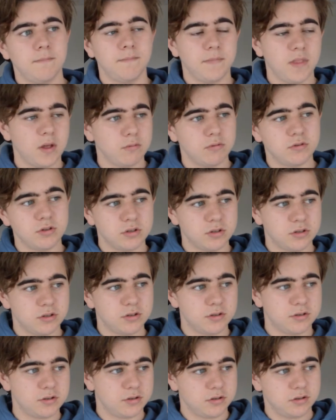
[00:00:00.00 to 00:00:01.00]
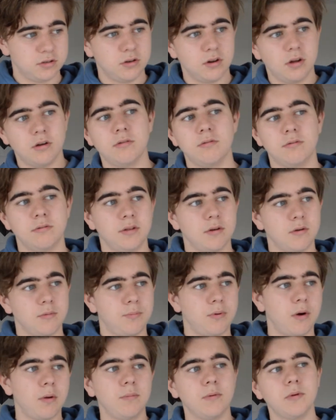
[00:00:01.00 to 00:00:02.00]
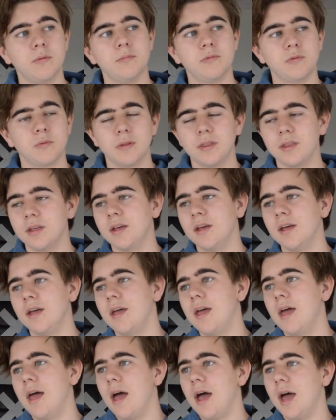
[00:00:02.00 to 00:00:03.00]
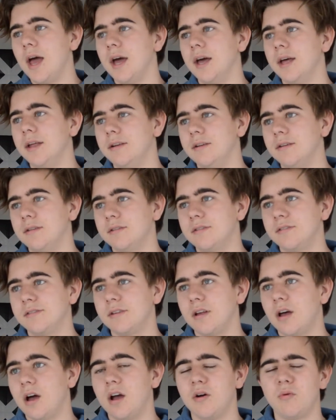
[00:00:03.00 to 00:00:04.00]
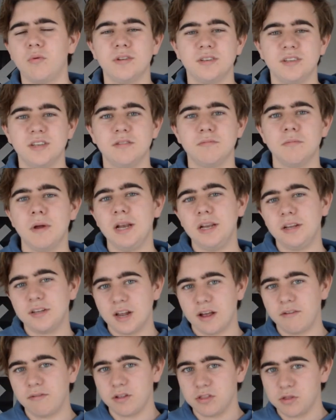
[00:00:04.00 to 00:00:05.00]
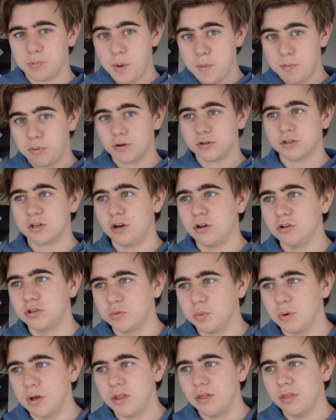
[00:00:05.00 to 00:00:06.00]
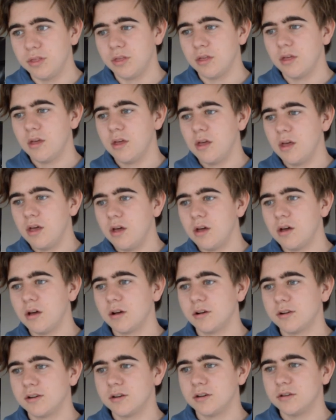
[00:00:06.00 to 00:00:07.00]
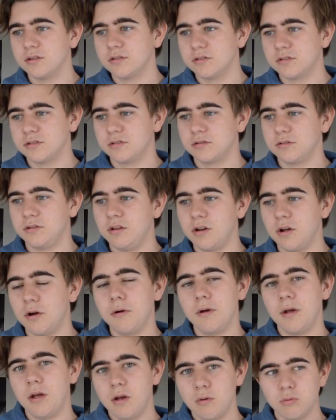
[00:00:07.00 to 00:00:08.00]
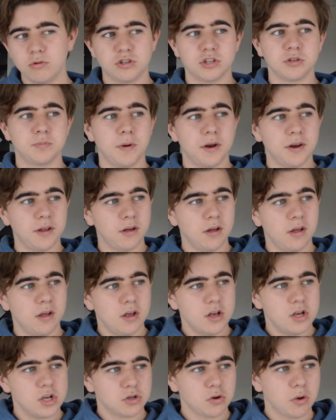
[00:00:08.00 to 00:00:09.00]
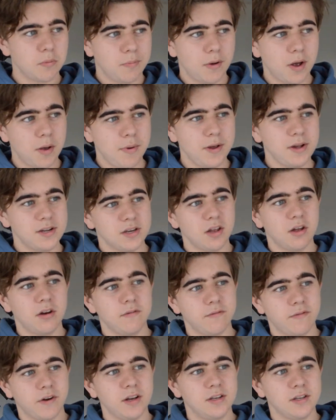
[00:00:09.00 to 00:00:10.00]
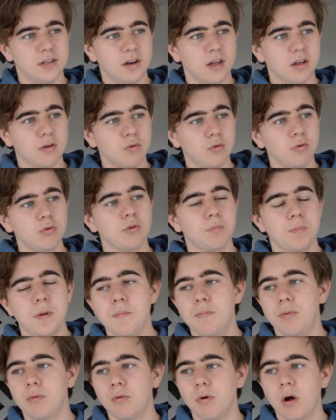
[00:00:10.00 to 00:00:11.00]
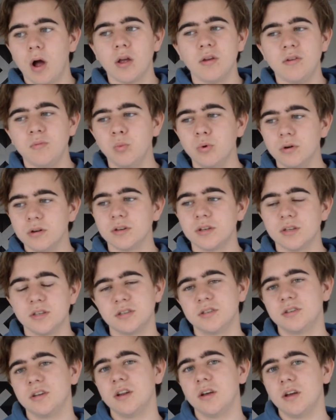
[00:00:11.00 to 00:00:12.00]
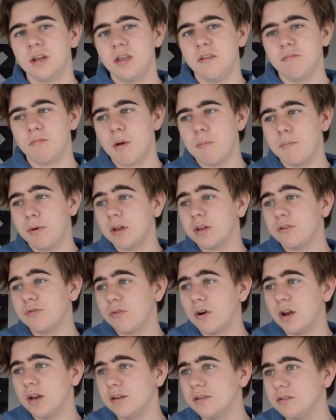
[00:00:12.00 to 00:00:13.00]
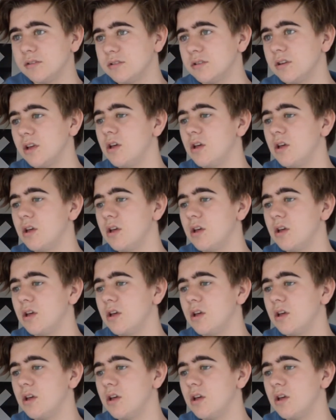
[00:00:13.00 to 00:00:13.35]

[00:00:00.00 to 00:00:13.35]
there were just, you know, there were problems with it, and I wanted mainly to have like the people I was close with, because, you know, it was just better. So I basically uninvited like all the people I wouldn't consider even my best friends,